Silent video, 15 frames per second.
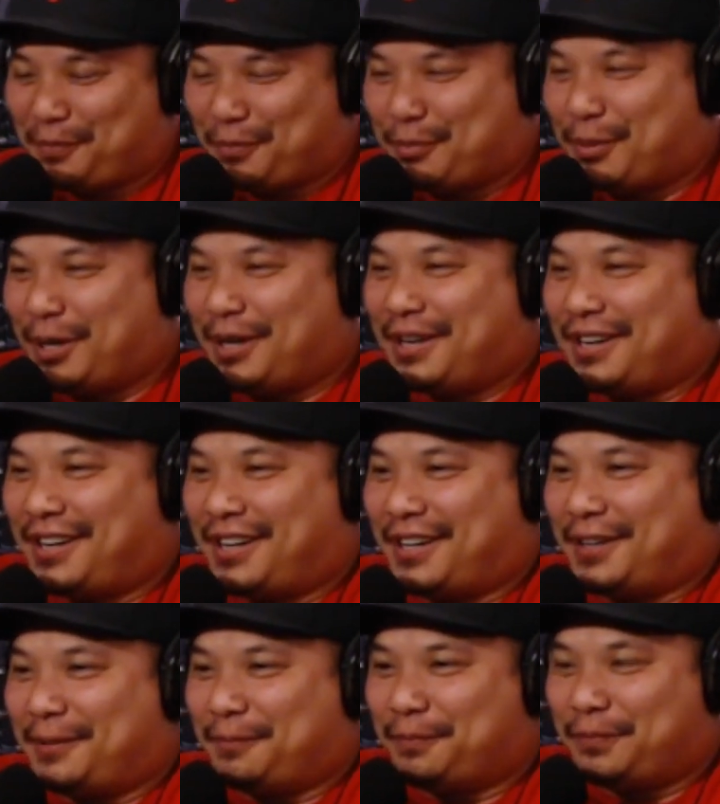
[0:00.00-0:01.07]
But
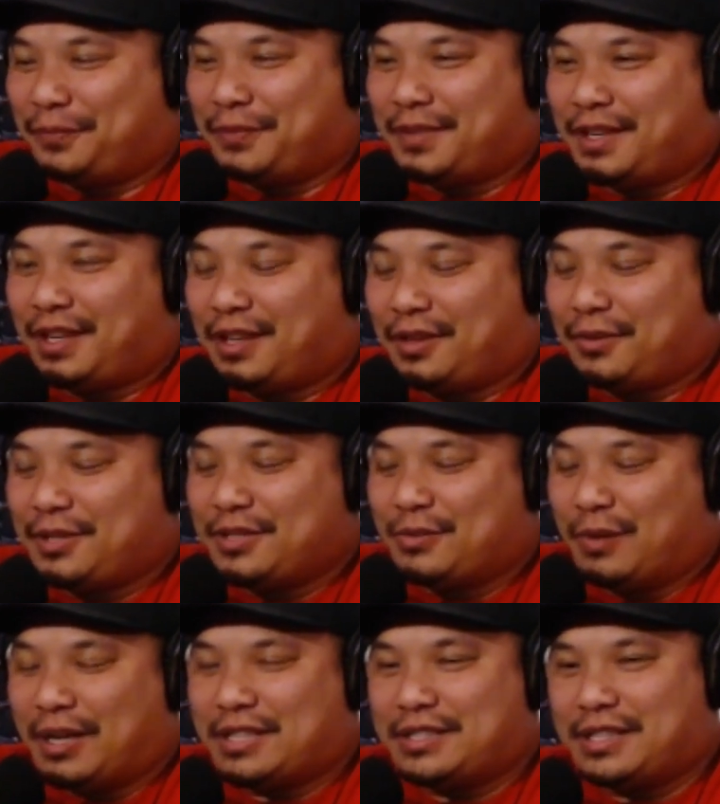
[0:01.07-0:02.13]
and the reason
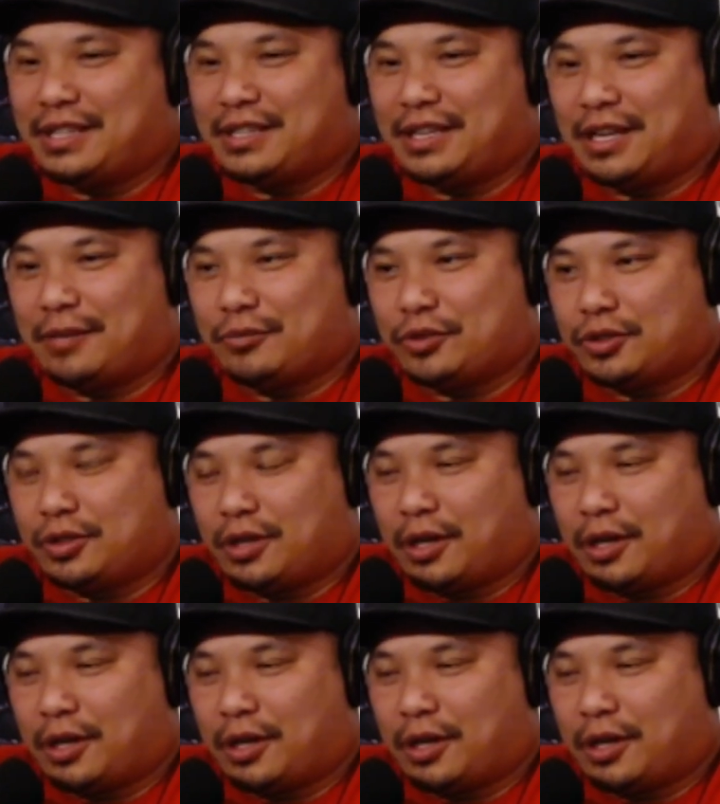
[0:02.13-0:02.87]
why I said it,